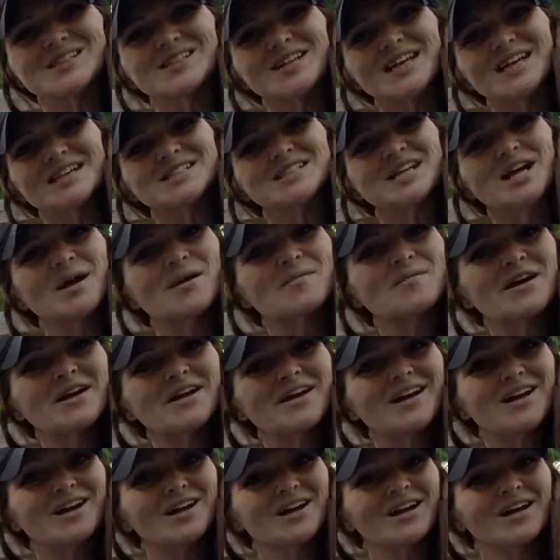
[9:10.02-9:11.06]
next time,
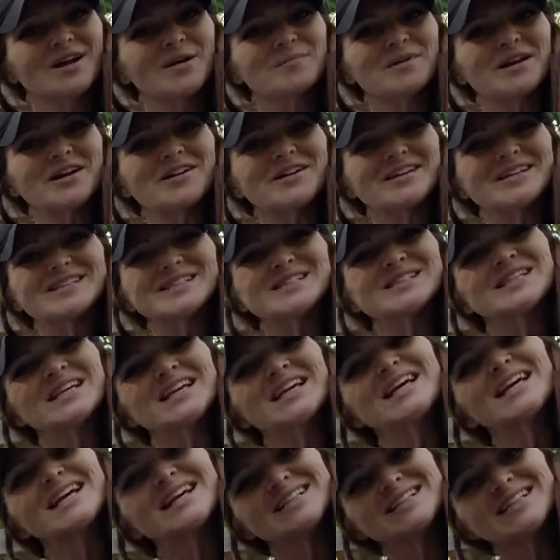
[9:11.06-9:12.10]
Aries,
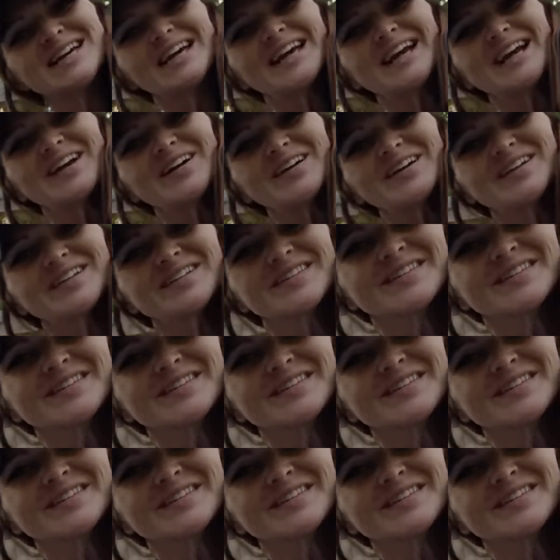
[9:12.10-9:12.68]
take care.